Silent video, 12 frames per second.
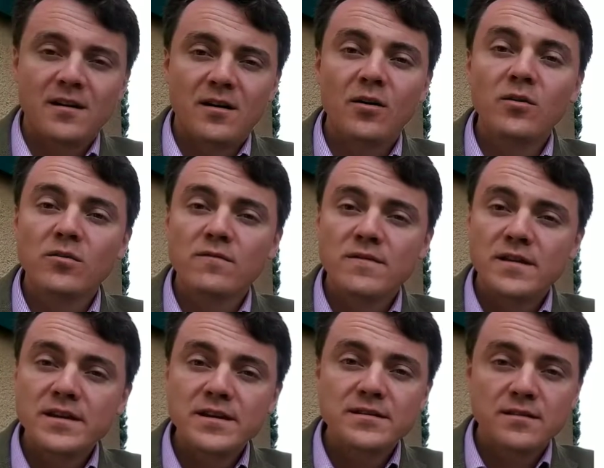All of
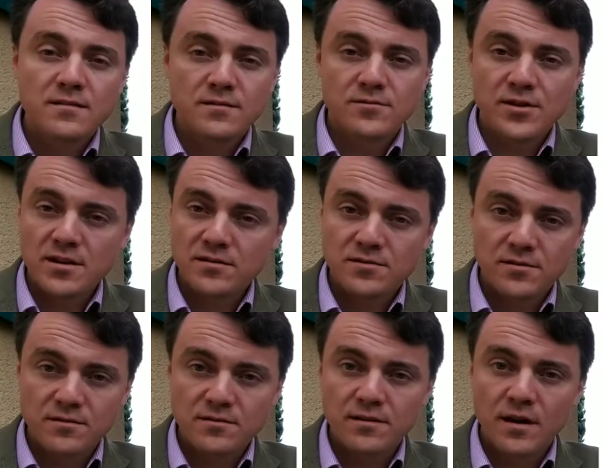these
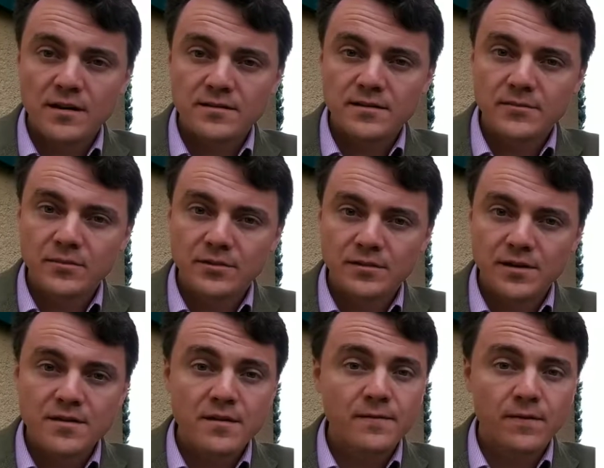suggestions are similar
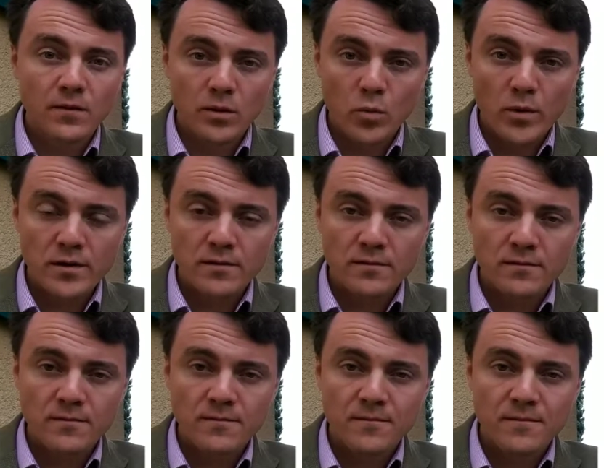in the following.
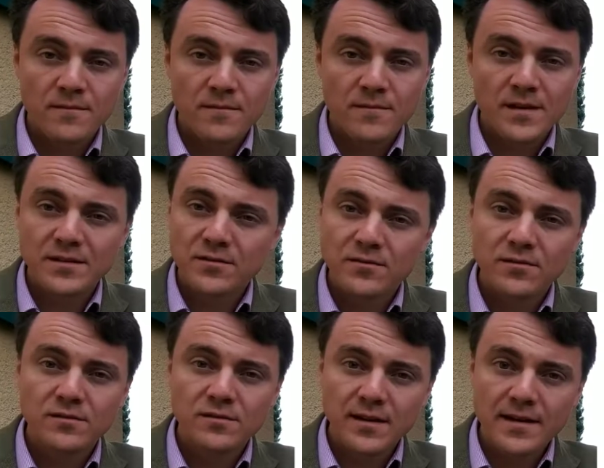They do not
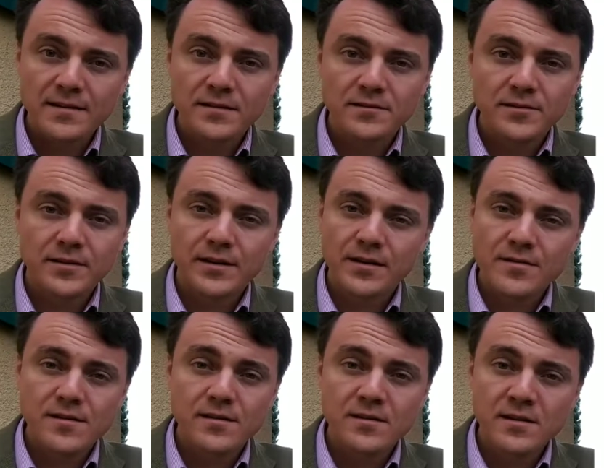take into
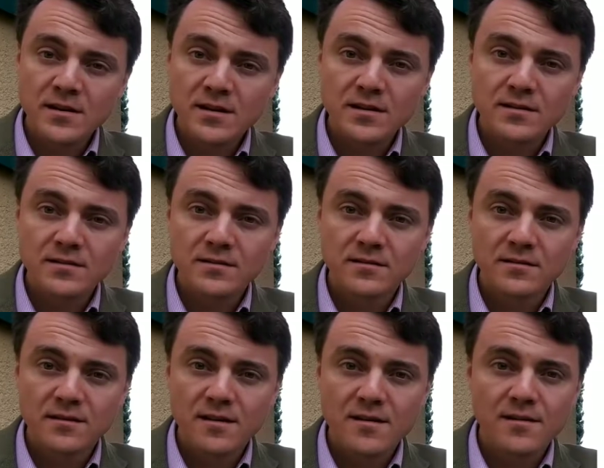account the needs
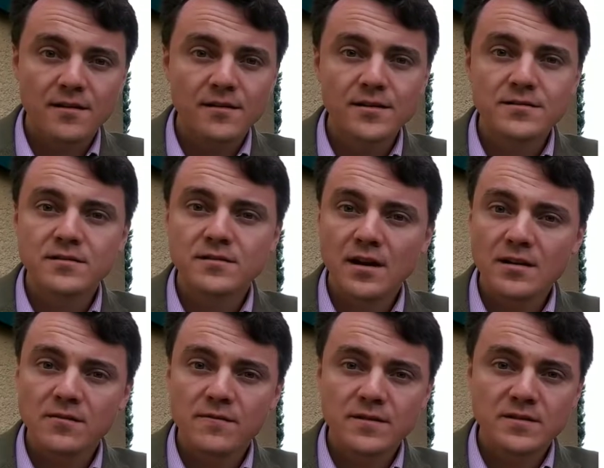and the current
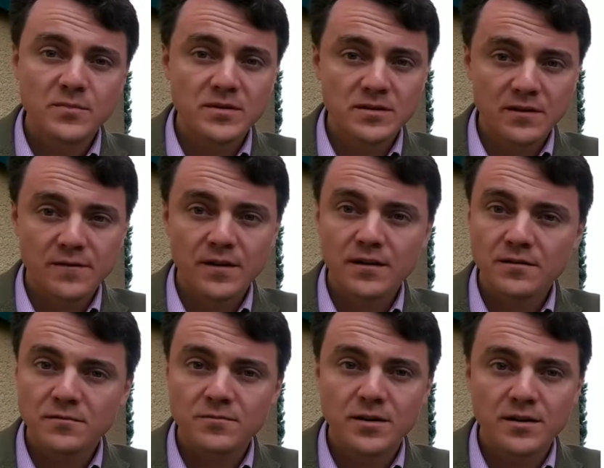state of the specific
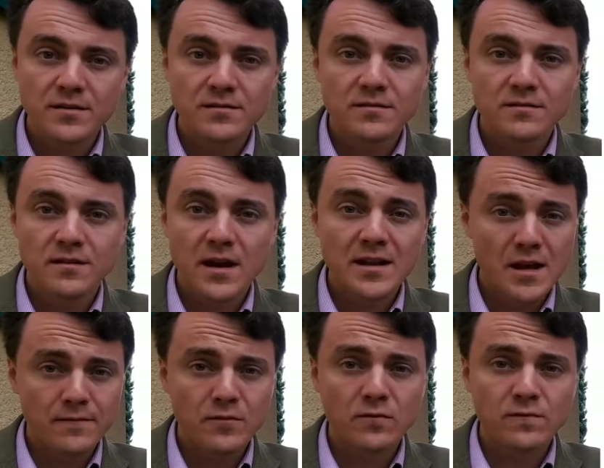enterprise and
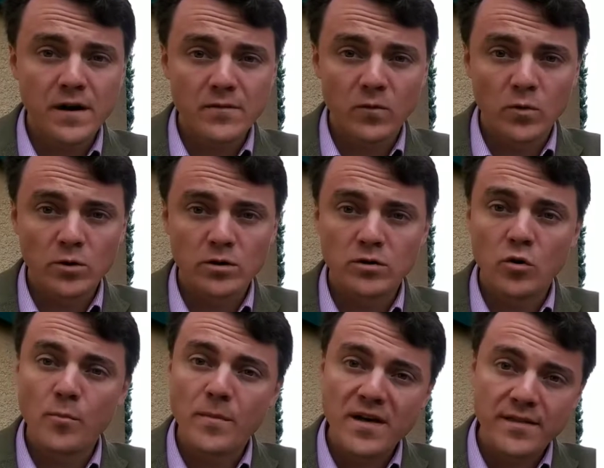have no framework, no
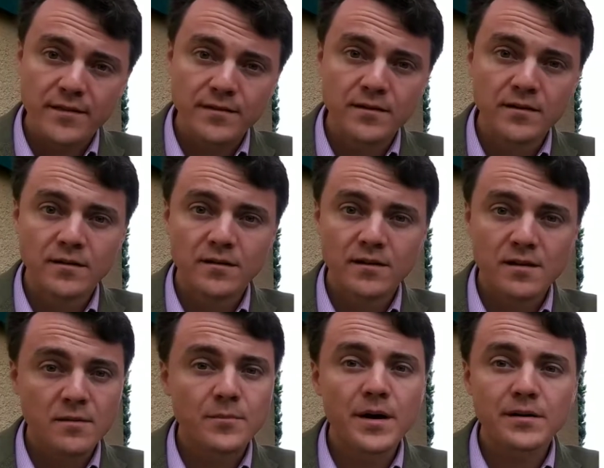method in
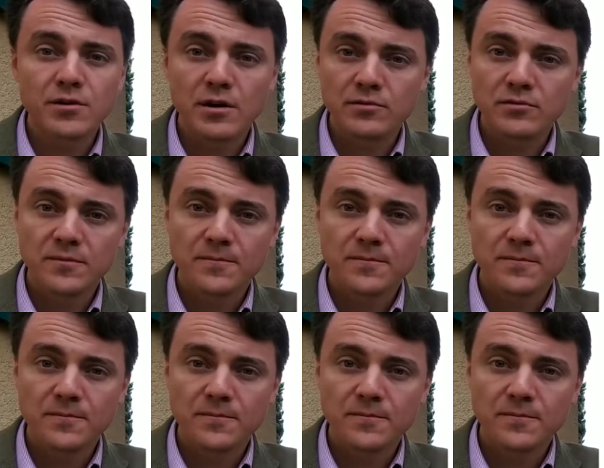the background.